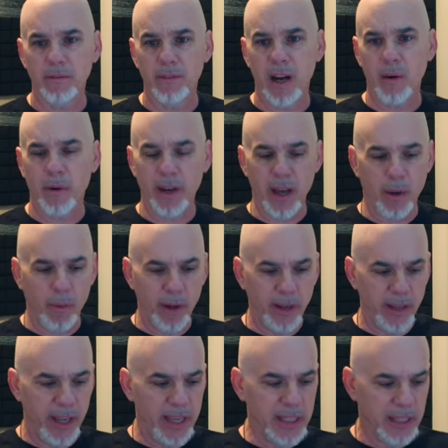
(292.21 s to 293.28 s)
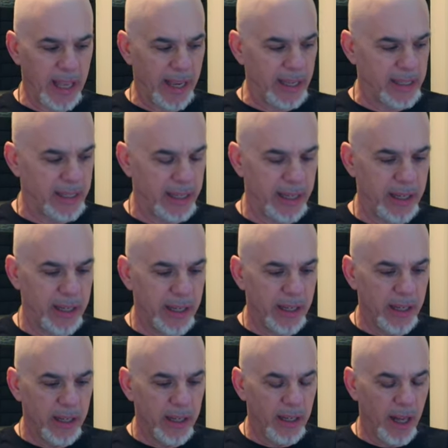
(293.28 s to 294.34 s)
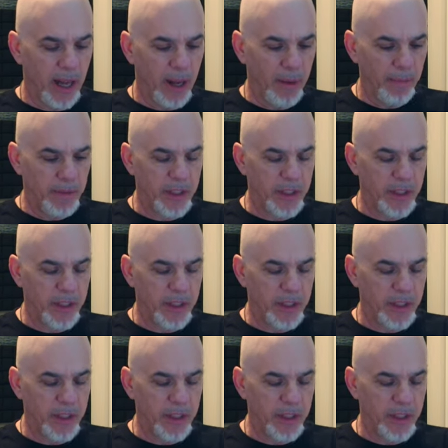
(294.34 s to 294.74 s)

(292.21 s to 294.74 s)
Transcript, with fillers: I want I want his legacy um,